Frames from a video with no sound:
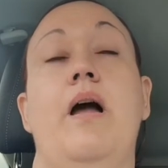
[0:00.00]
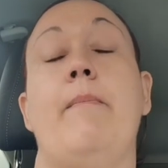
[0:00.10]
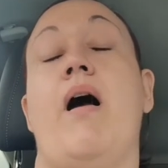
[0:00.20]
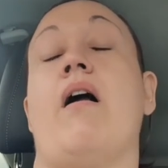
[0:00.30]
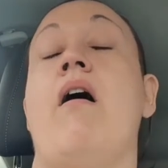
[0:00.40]

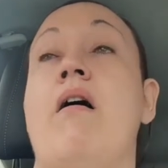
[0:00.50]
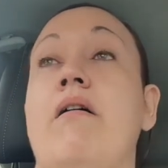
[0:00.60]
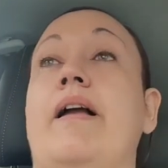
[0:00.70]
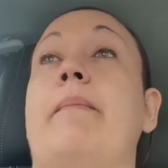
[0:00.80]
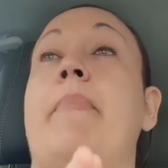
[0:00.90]
But I
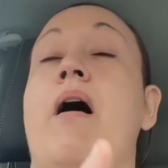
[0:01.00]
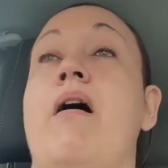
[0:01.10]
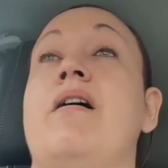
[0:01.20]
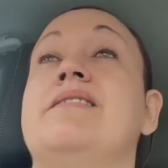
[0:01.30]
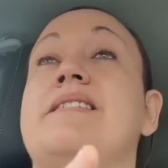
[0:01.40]
can't
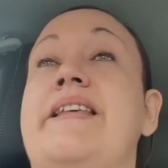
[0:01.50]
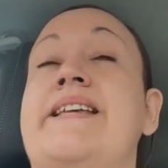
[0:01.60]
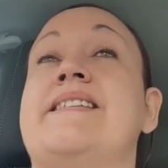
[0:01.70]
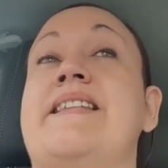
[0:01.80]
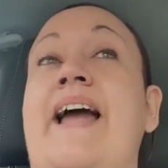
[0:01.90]
pass
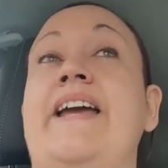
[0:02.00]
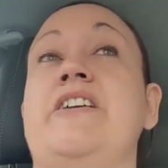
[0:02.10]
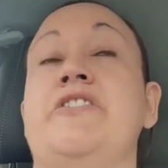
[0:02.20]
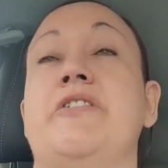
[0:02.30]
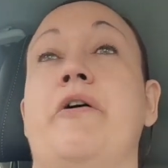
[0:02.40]
this
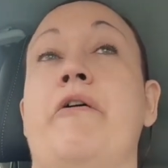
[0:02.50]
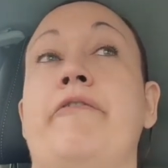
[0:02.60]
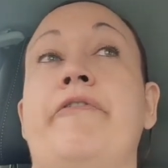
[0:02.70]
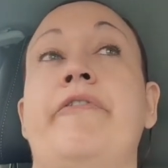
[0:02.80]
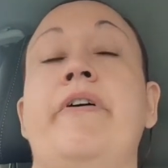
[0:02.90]
stage
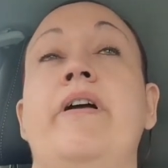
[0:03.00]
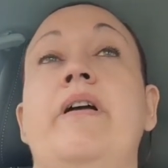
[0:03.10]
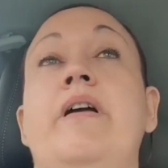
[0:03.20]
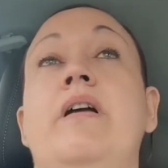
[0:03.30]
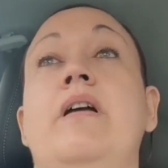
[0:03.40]
of,
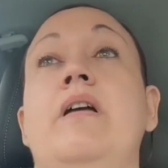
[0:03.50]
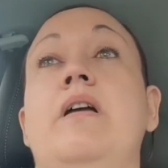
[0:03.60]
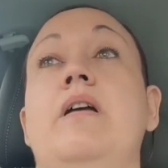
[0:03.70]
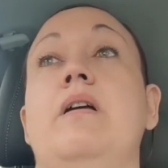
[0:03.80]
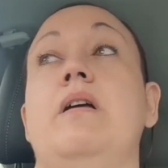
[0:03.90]

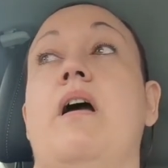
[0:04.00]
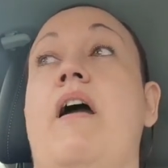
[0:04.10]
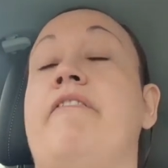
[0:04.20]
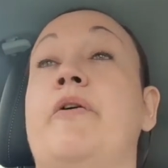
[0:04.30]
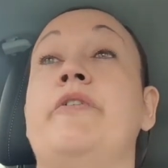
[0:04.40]

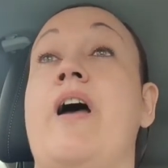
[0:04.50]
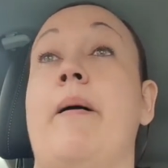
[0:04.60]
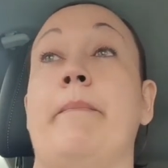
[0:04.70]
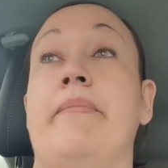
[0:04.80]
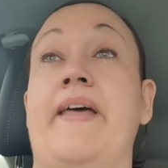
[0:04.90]
I feel
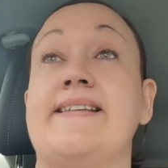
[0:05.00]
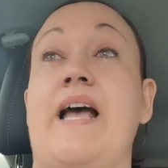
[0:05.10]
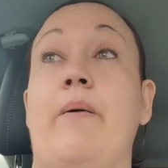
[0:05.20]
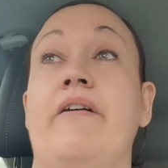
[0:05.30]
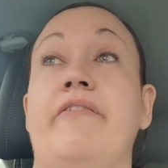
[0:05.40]
numb. That's
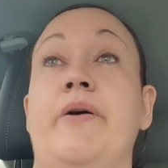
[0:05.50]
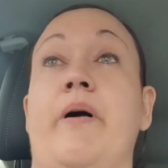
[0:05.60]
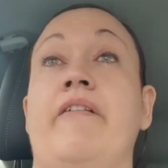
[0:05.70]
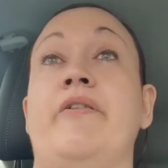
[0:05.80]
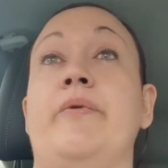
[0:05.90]
how I feel.
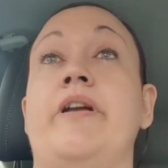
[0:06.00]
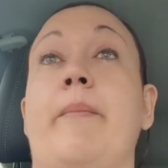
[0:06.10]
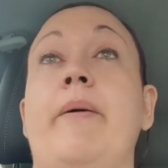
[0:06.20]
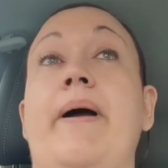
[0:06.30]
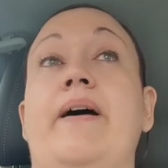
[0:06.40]
I feel
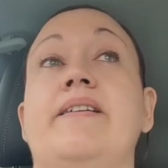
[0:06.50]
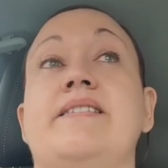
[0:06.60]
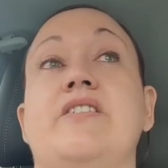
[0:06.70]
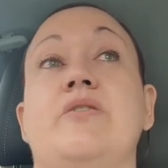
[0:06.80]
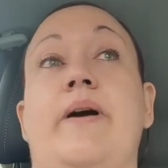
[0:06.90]
numb about the
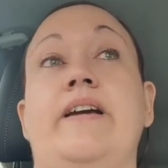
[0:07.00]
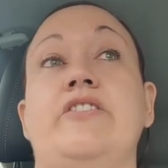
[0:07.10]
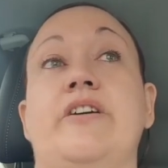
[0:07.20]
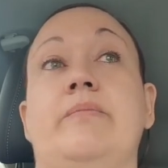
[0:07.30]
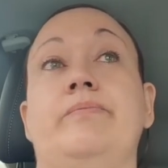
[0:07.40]

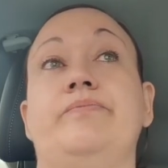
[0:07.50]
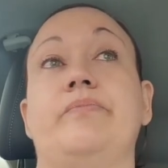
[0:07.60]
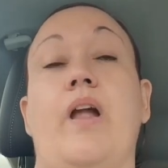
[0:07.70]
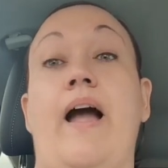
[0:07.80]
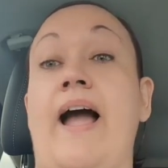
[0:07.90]
situation.
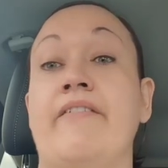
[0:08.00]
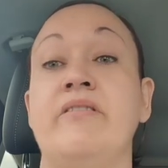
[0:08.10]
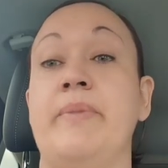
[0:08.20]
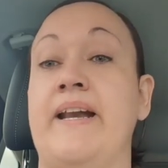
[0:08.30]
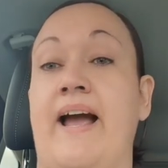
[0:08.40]
I
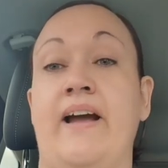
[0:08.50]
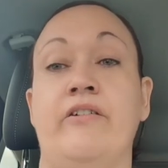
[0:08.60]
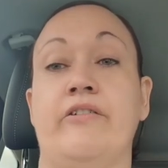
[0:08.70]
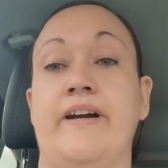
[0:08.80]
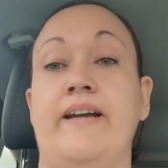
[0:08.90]
haven't been
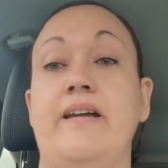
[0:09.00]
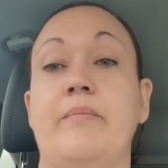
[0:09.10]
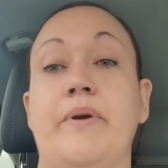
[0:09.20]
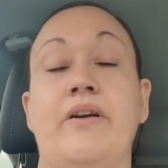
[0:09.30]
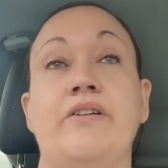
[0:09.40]
angry
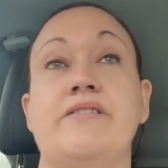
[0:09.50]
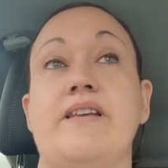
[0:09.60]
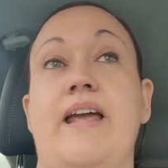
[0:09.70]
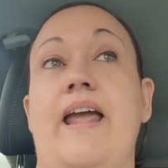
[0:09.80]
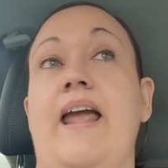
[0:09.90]
because
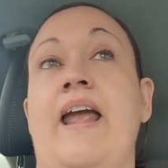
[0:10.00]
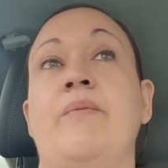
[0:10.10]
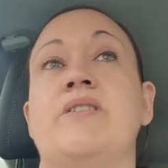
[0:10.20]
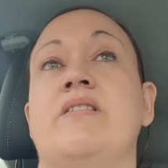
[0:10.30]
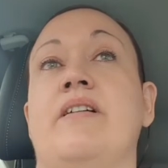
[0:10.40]
he
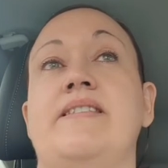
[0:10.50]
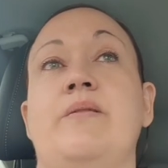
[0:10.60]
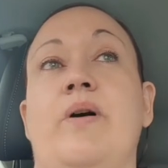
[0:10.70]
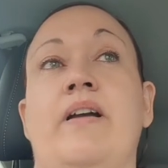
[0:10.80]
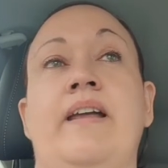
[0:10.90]
was
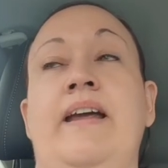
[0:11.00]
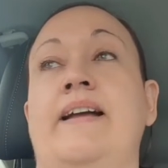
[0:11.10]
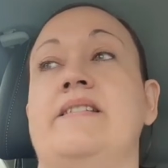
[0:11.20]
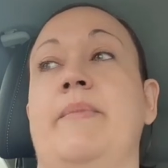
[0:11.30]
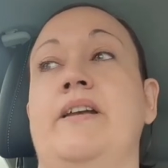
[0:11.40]
91. He
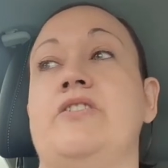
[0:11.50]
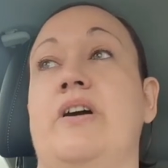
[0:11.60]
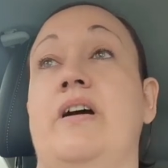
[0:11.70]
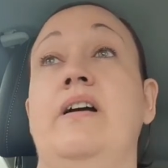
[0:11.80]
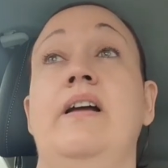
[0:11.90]
had
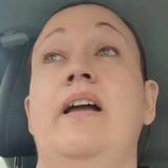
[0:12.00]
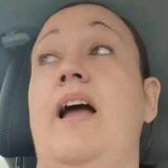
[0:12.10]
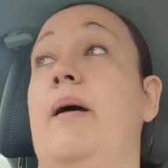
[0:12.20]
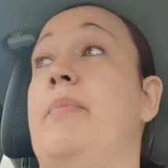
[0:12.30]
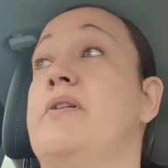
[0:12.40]
dementia
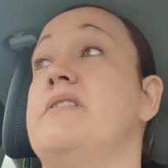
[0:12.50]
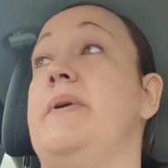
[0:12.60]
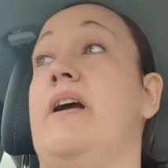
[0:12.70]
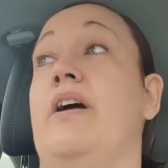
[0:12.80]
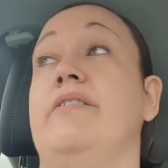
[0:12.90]
and
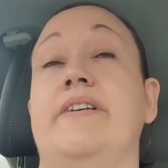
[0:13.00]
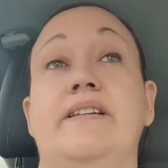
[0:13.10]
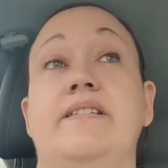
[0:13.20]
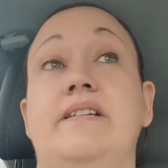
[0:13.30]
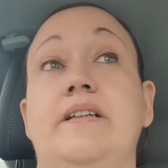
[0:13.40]
possibly COVID.